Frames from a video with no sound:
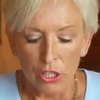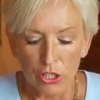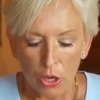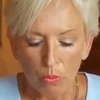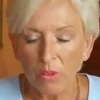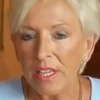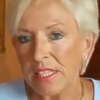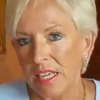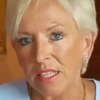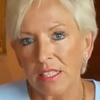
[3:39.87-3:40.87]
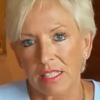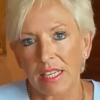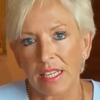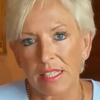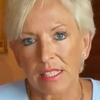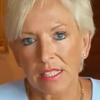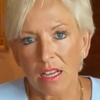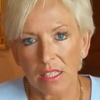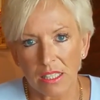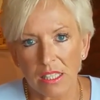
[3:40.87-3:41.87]
So what they did, the
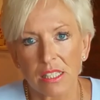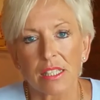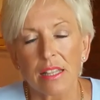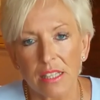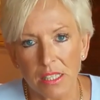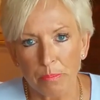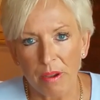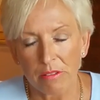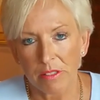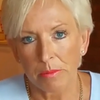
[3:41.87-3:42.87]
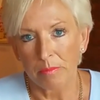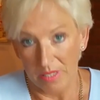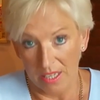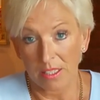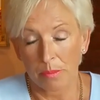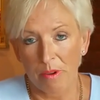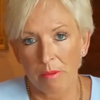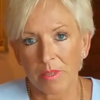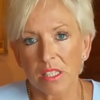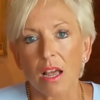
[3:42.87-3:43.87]
scientists set the
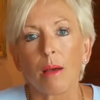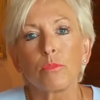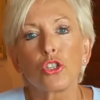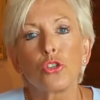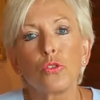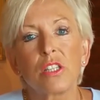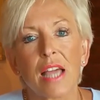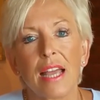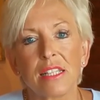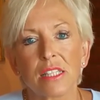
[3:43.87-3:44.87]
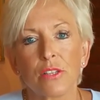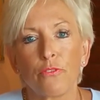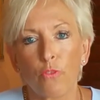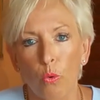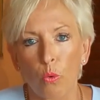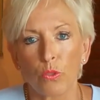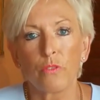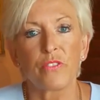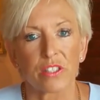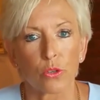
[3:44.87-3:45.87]
experiment up to test for the
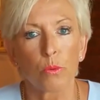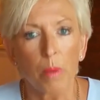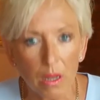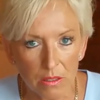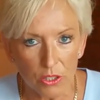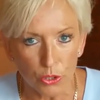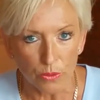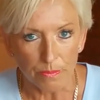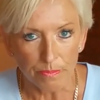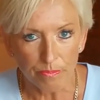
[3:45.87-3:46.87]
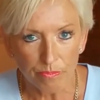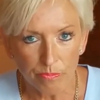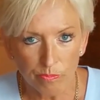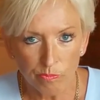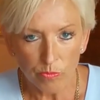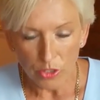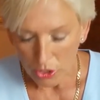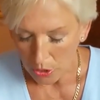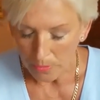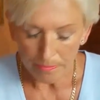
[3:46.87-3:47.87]
physical particle.
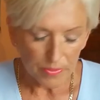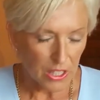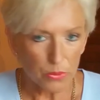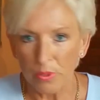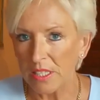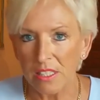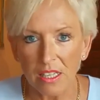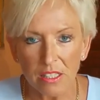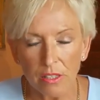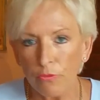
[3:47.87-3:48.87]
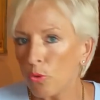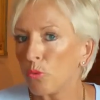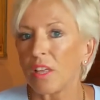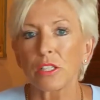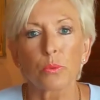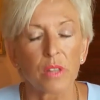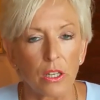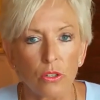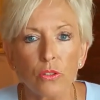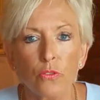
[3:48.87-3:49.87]
So that's what they tested for, that's what
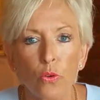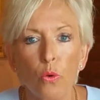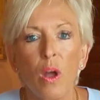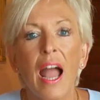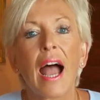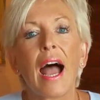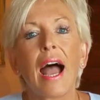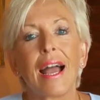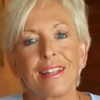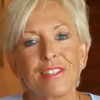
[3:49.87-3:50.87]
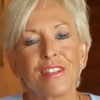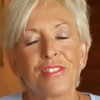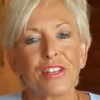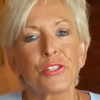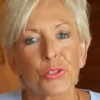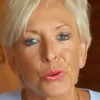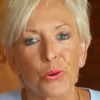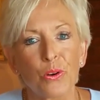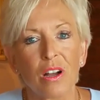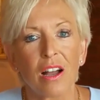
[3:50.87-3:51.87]
they looked for, and they
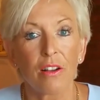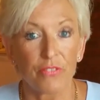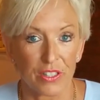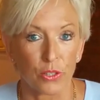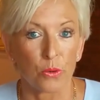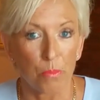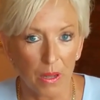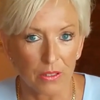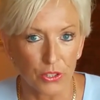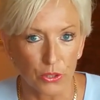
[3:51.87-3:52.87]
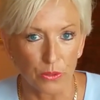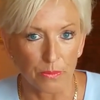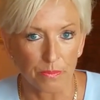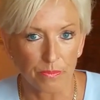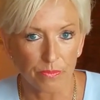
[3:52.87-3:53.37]
saw a physical particle.